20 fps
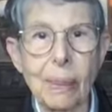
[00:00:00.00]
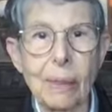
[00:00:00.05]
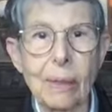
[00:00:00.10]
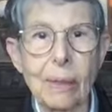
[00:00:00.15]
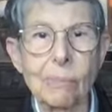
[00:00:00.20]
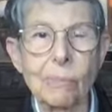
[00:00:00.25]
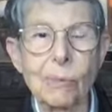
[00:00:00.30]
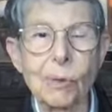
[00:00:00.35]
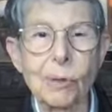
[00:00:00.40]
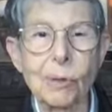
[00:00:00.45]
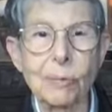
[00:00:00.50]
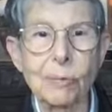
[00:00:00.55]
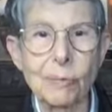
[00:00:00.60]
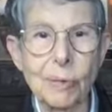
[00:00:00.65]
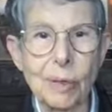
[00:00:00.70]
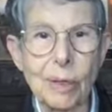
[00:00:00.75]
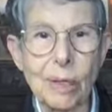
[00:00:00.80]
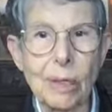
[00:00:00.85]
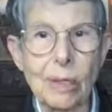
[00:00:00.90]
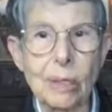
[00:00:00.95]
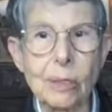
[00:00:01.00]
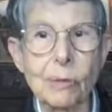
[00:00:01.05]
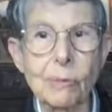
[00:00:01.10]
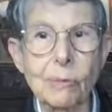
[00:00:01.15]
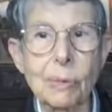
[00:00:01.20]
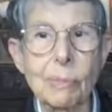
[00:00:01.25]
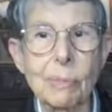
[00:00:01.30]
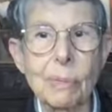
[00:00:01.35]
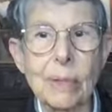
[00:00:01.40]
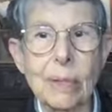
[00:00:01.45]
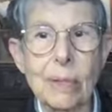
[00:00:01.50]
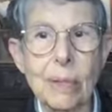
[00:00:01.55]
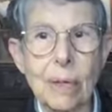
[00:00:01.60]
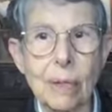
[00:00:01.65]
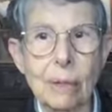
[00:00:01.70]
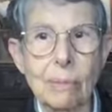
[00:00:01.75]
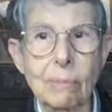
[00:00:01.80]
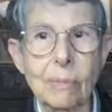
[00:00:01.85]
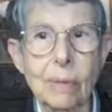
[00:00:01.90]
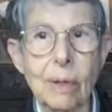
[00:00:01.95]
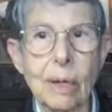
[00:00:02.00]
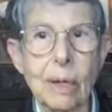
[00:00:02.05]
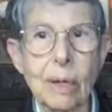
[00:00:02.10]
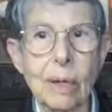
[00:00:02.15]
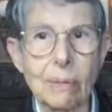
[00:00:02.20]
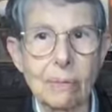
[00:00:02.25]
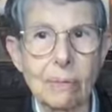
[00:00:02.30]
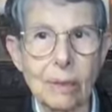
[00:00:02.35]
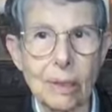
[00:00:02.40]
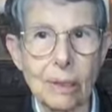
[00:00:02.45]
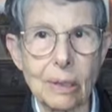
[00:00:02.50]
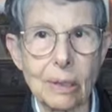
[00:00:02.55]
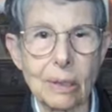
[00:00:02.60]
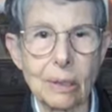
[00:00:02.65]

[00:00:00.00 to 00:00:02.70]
the more free you will become of it.